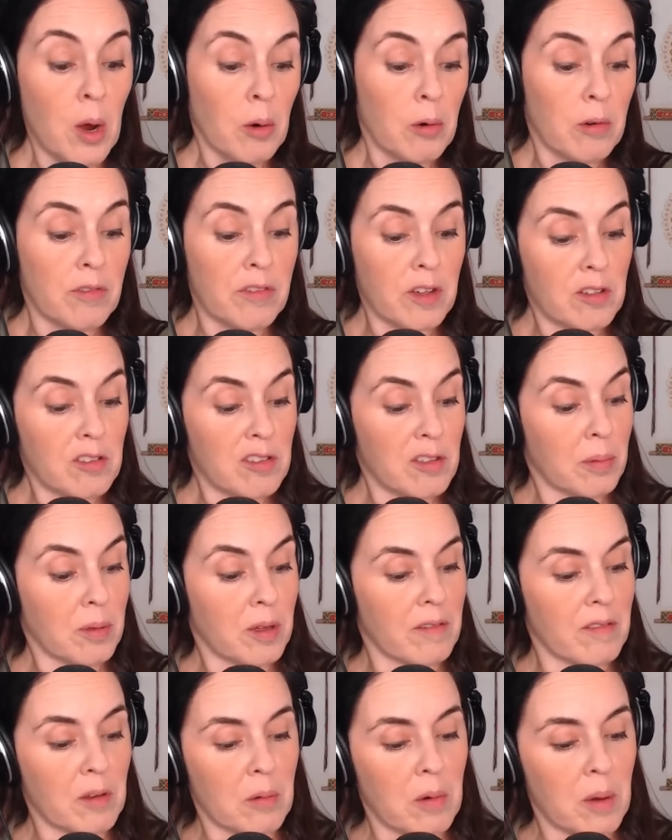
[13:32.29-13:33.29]
refused to
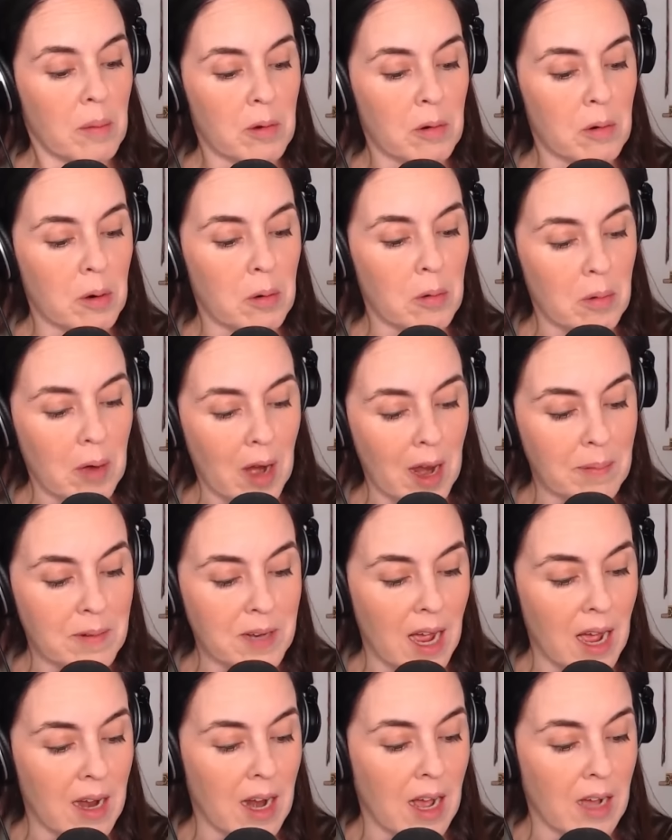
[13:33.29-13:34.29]
believe that women were raped
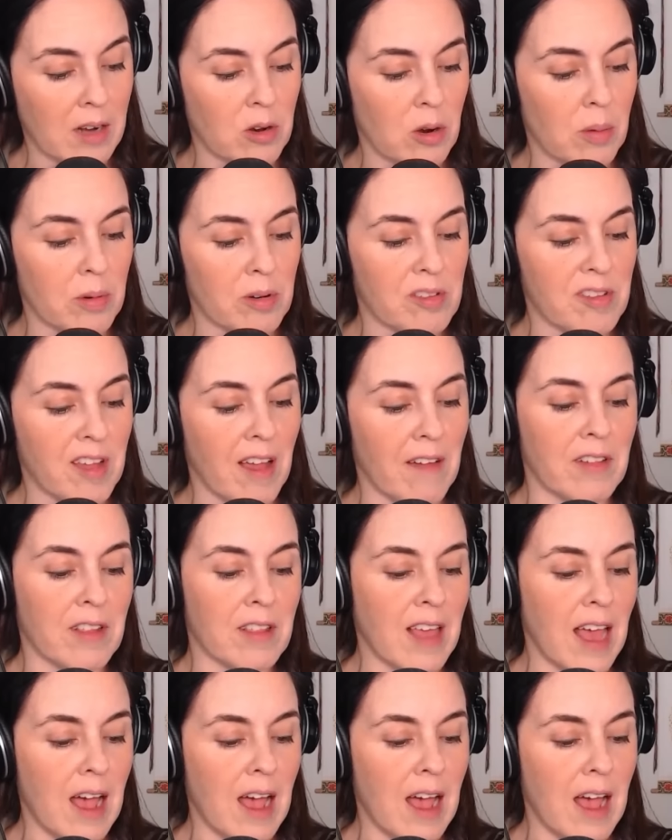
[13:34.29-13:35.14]
on October 7th.